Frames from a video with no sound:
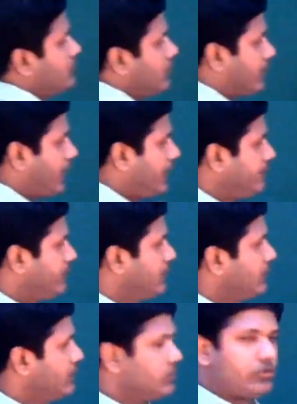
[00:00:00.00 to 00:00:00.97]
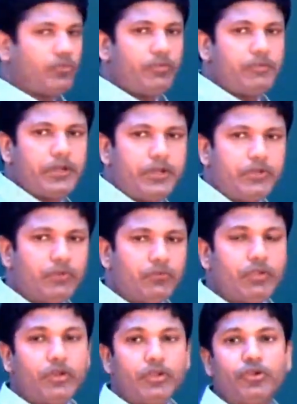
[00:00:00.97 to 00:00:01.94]
Okay, so what are we going to do?
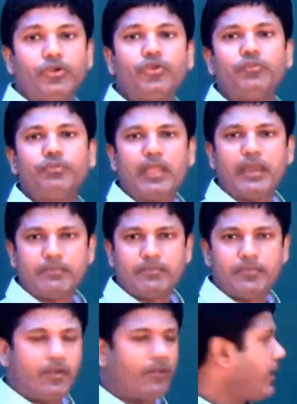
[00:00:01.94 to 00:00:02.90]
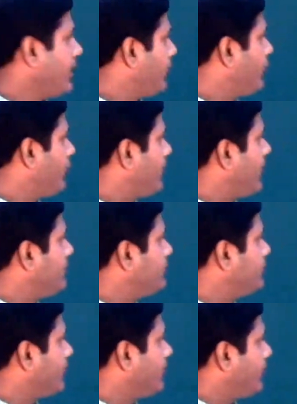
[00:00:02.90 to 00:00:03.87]
We're going to group them. Alright, group them.
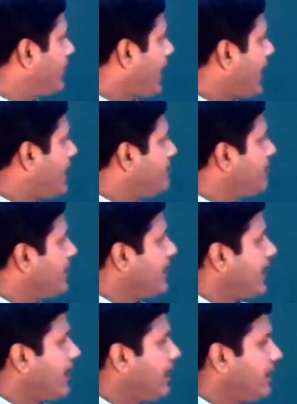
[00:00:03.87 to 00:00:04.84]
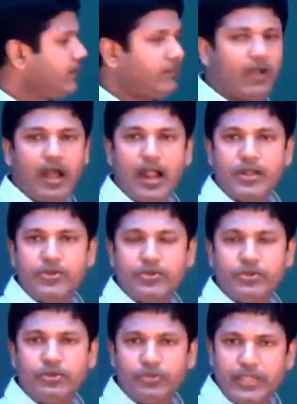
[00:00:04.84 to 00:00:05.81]
So we're going to put m and the
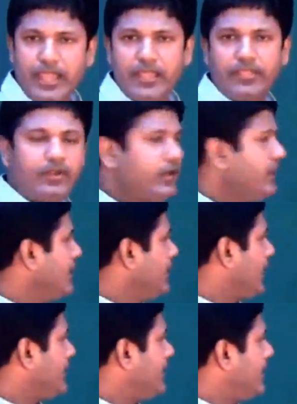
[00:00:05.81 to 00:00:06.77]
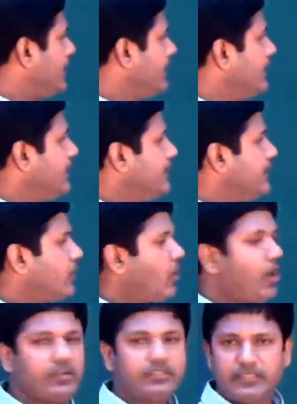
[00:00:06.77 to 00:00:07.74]
unknown together and then the
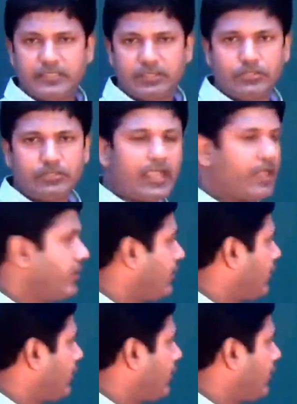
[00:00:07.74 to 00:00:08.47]
constants together.